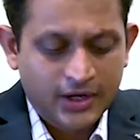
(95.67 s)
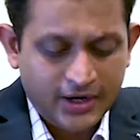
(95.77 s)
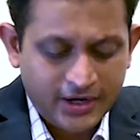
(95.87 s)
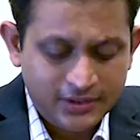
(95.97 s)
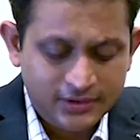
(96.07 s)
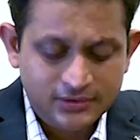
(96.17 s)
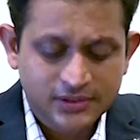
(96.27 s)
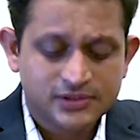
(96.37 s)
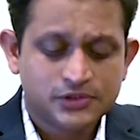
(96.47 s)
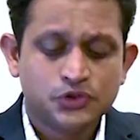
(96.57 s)
And
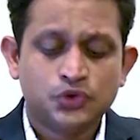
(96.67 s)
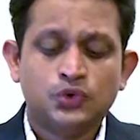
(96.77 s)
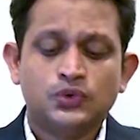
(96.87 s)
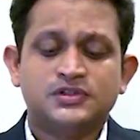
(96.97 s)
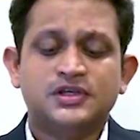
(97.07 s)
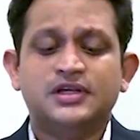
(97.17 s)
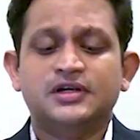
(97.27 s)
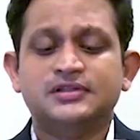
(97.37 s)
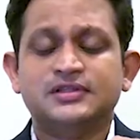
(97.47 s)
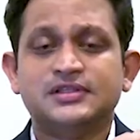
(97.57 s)
this you see
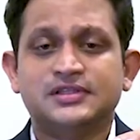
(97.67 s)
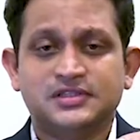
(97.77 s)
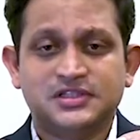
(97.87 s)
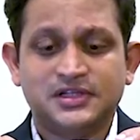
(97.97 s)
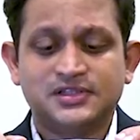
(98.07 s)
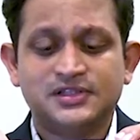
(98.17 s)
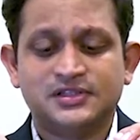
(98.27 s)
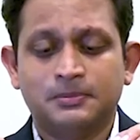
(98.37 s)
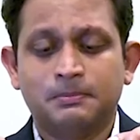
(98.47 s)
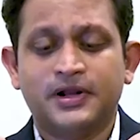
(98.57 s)
here, this is the
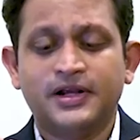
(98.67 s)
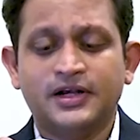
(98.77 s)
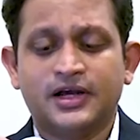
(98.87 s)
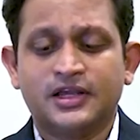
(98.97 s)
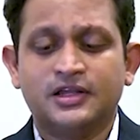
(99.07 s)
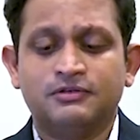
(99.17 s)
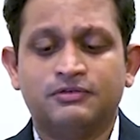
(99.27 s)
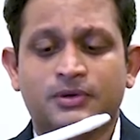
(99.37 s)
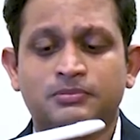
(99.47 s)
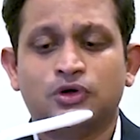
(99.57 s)
Genesis implant, again
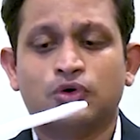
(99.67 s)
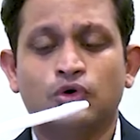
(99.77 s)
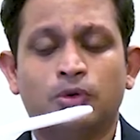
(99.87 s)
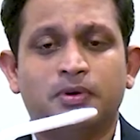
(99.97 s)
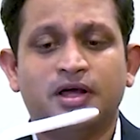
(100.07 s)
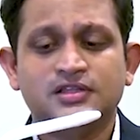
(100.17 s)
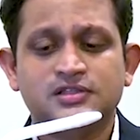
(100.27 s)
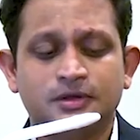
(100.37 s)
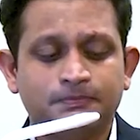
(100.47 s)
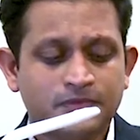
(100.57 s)
from the
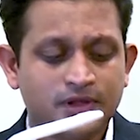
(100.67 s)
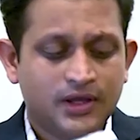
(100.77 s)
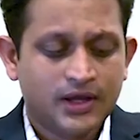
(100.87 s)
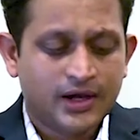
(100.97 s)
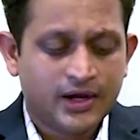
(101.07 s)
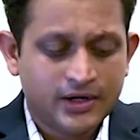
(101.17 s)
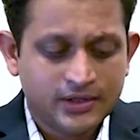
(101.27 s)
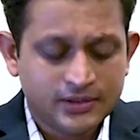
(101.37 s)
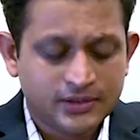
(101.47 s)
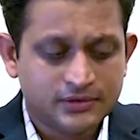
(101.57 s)
Coloplast,
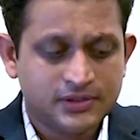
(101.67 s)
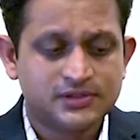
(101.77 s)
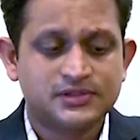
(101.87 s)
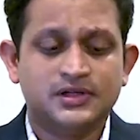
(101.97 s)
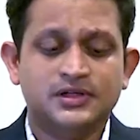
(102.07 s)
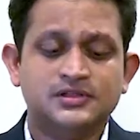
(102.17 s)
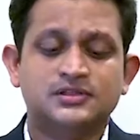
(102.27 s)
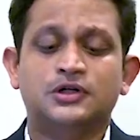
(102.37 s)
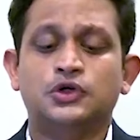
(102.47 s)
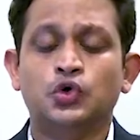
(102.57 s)
and this
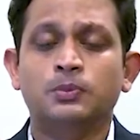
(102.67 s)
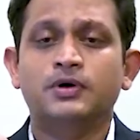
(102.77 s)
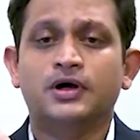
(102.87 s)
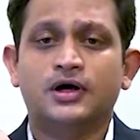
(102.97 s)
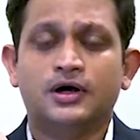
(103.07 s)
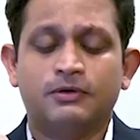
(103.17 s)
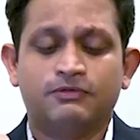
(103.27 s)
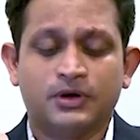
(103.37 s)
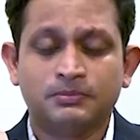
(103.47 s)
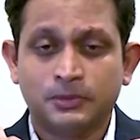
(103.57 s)
is the tube
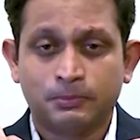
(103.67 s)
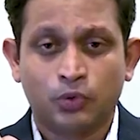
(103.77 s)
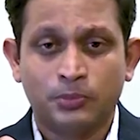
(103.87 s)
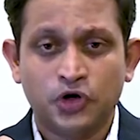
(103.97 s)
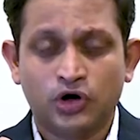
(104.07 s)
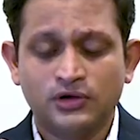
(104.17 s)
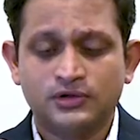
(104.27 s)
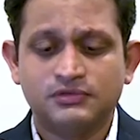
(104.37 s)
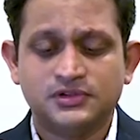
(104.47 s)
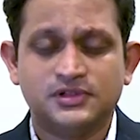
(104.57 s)
from the
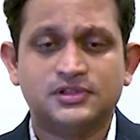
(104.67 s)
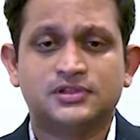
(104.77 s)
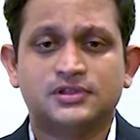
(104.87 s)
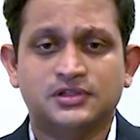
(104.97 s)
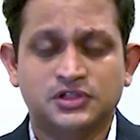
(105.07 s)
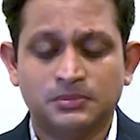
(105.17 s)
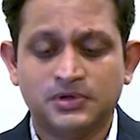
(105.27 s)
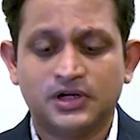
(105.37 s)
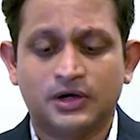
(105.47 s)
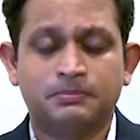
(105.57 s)
Promedon, which is a
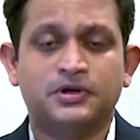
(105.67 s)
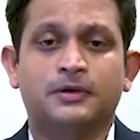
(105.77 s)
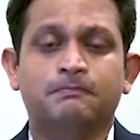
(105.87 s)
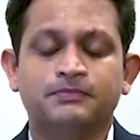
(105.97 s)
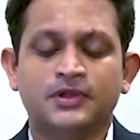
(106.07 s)
German company.